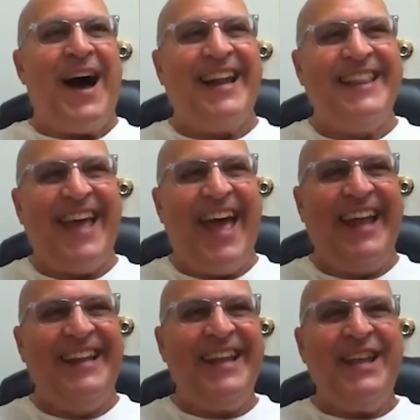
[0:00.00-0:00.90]
of that?
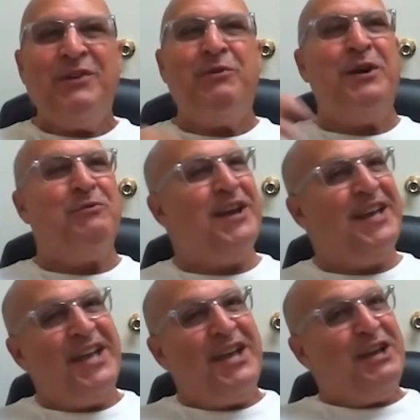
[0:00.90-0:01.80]
We're
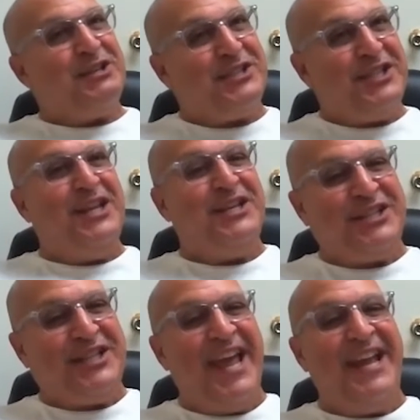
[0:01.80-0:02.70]
a city
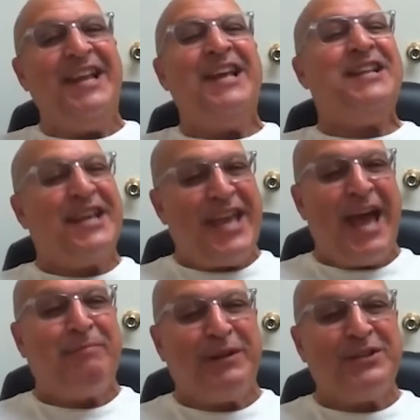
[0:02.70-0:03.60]
state, the
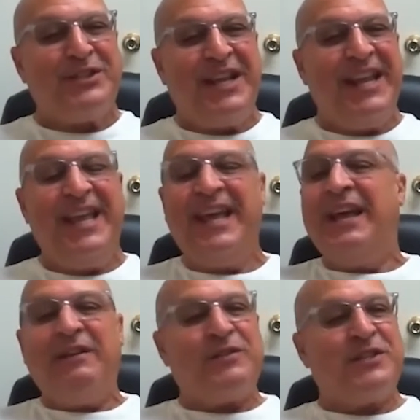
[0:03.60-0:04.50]
capital city.
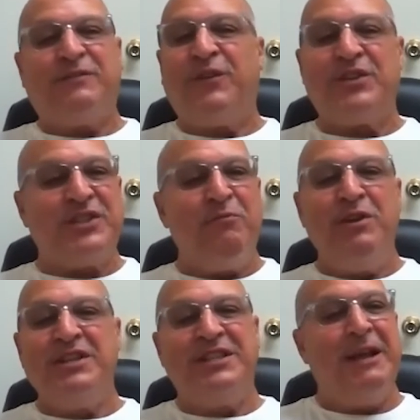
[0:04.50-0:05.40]
For some
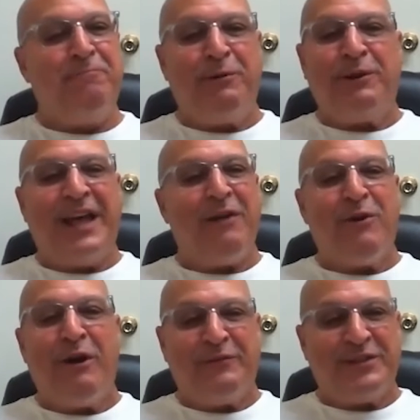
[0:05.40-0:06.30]
reason, they pulled our
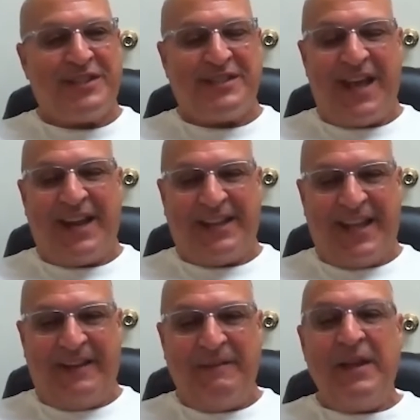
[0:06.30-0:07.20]
offices out of
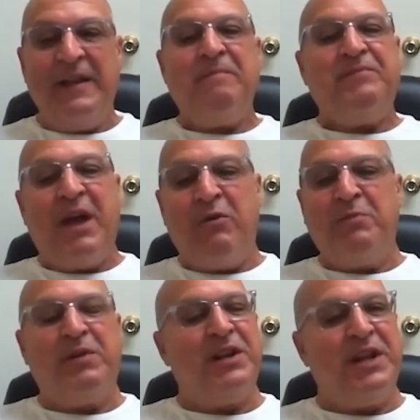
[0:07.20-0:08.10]
that. That would have
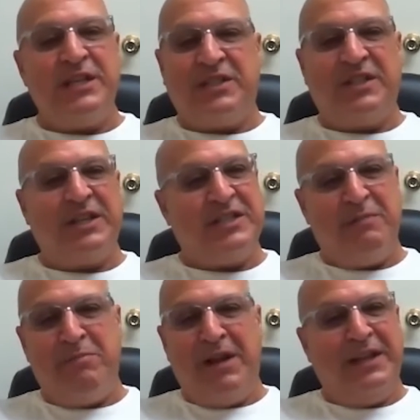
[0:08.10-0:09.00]
been a nice $60
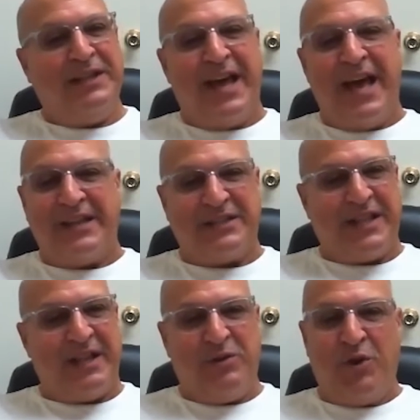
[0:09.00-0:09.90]
million
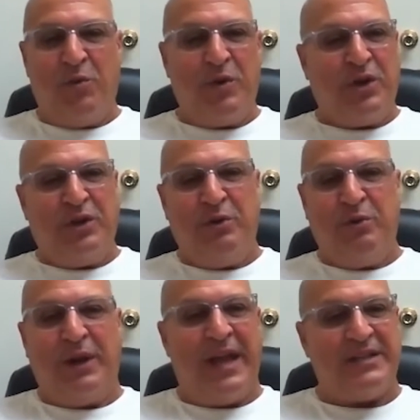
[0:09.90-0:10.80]
that, you know, we could
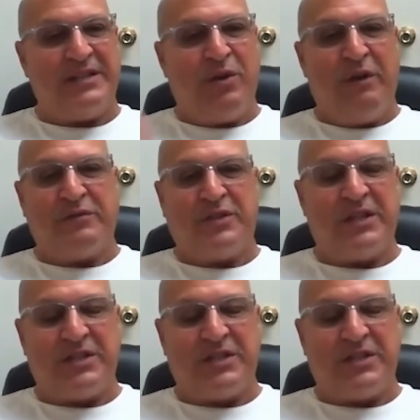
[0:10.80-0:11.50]
utilize to offset